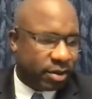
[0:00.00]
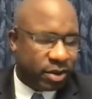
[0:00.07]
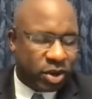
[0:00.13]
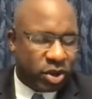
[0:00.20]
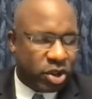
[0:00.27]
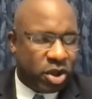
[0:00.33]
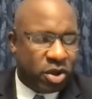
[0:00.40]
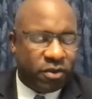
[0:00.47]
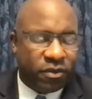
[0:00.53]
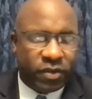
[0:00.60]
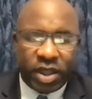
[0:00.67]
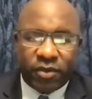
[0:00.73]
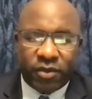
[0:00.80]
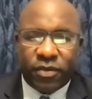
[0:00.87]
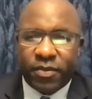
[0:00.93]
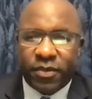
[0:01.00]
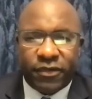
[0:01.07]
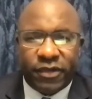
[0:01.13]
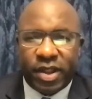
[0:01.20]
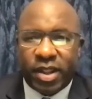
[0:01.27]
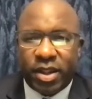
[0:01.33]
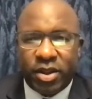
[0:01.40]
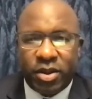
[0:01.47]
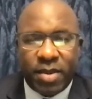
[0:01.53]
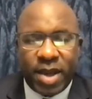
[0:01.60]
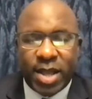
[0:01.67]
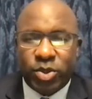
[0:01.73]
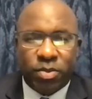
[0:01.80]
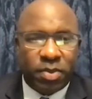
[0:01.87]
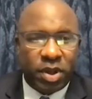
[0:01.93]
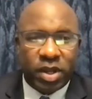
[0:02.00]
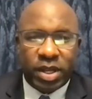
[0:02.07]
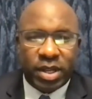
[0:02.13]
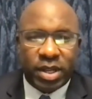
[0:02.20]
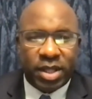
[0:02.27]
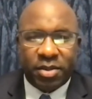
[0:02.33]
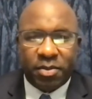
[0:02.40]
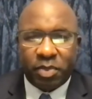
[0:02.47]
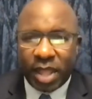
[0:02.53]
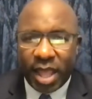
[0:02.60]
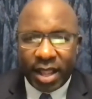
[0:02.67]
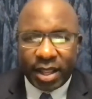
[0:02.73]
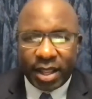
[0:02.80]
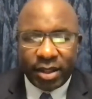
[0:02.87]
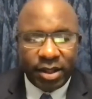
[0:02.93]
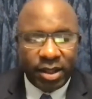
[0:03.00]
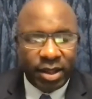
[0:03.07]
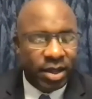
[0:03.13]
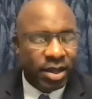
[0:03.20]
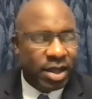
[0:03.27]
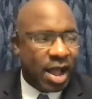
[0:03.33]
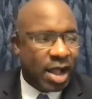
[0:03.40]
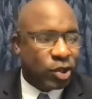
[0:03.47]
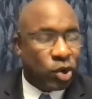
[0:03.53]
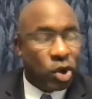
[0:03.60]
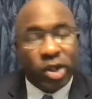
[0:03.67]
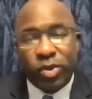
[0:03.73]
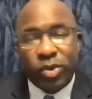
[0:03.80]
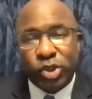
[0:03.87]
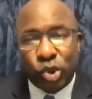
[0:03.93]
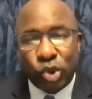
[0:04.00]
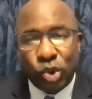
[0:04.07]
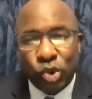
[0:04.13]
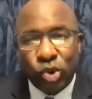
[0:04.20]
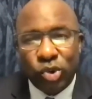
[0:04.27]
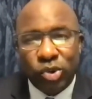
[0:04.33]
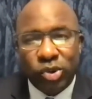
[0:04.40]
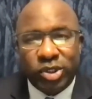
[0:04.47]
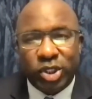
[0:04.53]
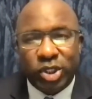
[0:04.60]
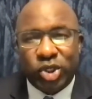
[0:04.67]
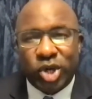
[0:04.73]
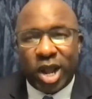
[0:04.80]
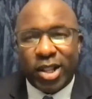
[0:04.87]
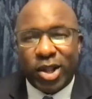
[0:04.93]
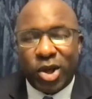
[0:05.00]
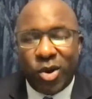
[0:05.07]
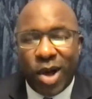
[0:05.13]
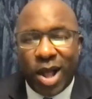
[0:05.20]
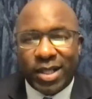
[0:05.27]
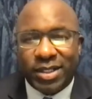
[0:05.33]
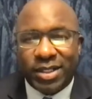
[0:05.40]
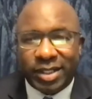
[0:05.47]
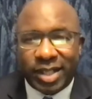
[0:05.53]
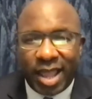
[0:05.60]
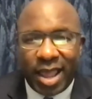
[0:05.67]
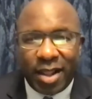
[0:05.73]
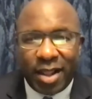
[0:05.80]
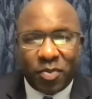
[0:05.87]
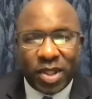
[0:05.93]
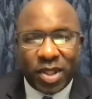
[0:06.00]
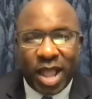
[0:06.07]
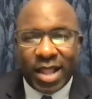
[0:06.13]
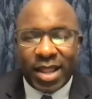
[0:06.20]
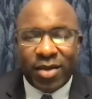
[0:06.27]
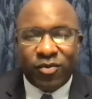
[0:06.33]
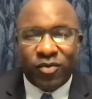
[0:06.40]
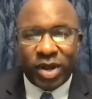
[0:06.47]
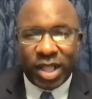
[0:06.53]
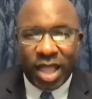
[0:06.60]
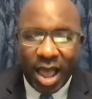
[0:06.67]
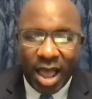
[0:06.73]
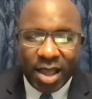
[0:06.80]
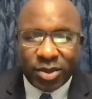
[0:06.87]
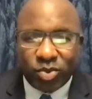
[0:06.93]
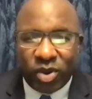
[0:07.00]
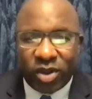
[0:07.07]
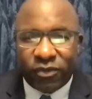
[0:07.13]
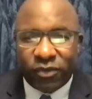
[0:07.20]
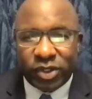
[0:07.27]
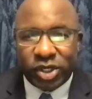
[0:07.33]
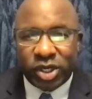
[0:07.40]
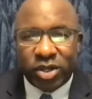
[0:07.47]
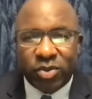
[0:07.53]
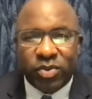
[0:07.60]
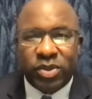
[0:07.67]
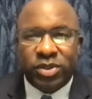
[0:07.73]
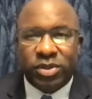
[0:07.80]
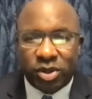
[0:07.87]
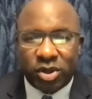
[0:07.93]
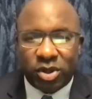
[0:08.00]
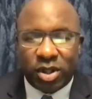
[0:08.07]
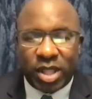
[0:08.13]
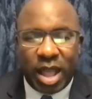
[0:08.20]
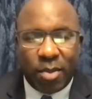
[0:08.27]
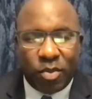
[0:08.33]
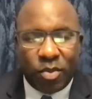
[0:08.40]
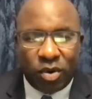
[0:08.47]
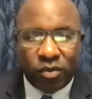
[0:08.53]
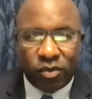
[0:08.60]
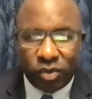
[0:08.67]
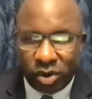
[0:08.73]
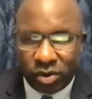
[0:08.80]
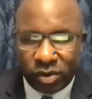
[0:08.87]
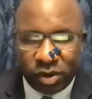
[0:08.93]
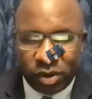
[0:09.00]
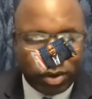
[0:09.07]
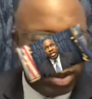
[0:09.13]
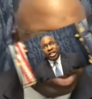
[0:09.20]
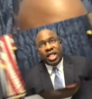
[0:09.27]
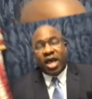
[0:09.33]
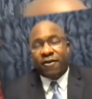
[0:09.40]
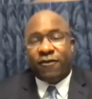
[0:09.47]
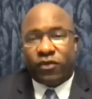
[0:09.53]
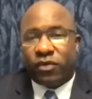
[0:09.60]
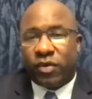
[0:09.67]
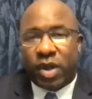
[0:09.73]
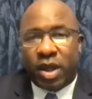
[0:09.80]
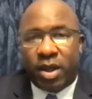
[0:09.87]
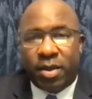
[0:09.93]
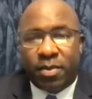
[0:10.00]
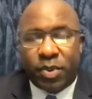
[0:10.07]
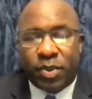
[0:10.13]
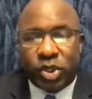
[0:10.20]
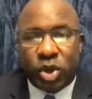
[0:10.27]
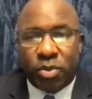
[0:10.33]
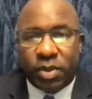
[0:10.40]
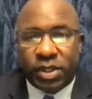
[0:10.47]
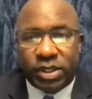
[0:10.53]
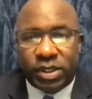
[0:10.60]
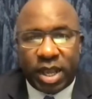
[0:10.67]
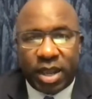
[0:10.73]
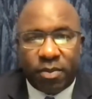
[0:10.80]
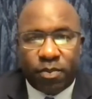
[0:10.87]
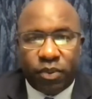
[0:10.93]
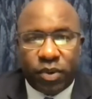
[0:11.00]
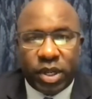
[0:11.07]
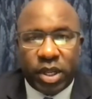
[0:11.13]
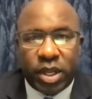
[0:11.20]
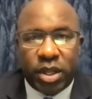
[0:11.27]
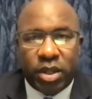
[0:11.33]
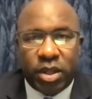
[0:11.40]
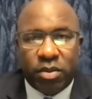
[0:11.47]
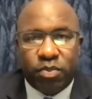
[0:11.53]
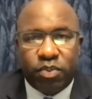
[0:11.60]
you know, kid from the city, you might as well be on another planet. I thought it was cool to try to go out of state, but I didn't realize West Virginia was, you know, a lot more rural. So I left Potomac State pretty